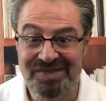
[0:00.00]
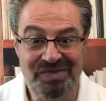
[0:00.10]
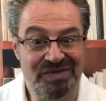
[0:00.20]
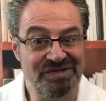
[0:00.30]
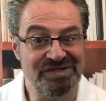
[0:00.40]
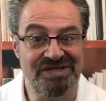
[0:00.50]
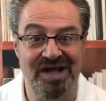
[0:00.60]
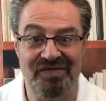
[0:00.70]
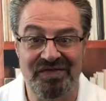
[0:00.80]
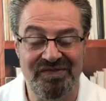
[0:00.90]
There's
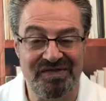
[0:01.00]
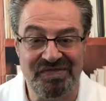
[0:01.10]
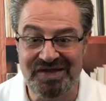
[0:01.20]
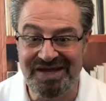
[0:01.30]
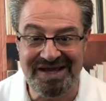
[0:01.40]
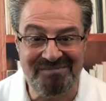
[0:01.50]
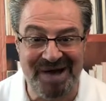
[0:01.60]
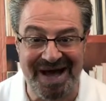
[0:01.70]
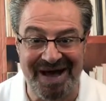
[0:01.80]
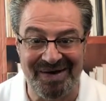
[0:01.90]
nothing to think
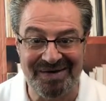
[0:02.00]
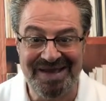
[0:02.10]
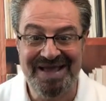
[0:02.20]
about.